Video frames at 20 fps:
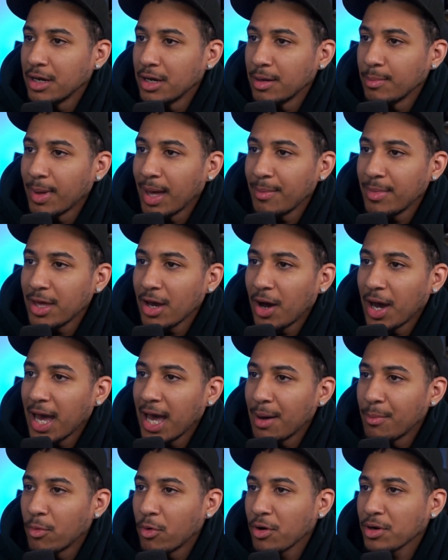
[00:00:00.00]
Maybe y'all
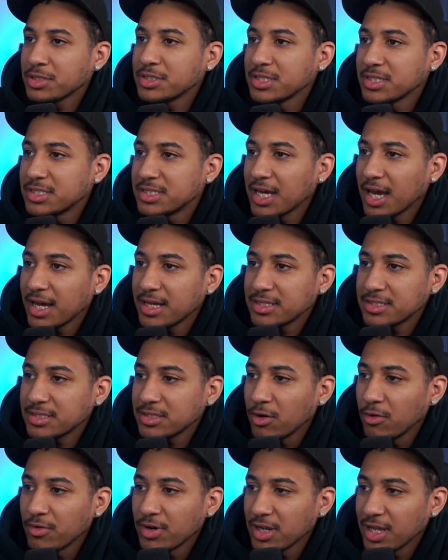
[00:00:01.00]
had more success
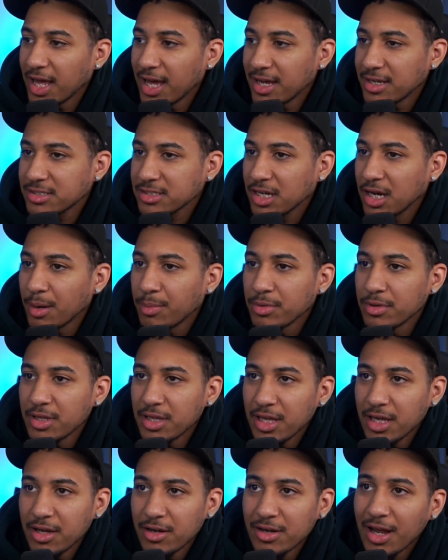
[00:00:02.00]
over the last couple of
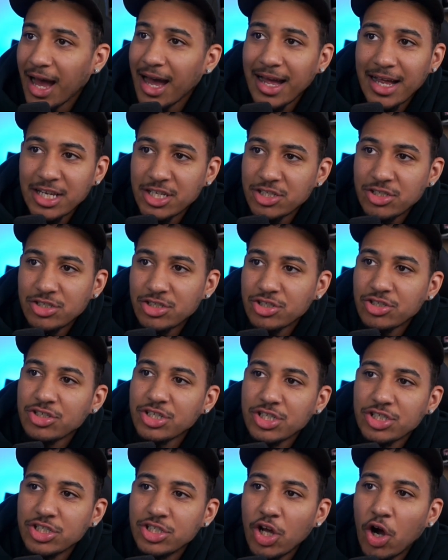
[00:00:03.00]
years. You
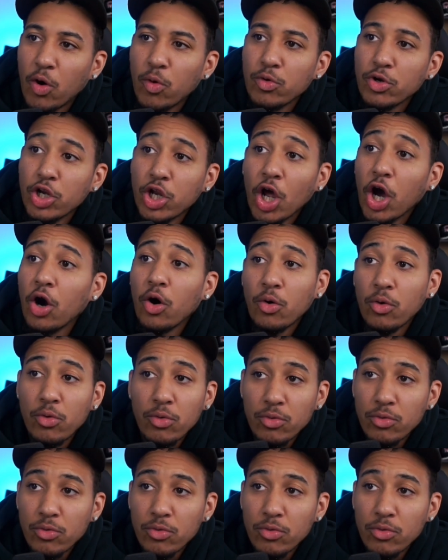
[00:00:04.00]
just don't know.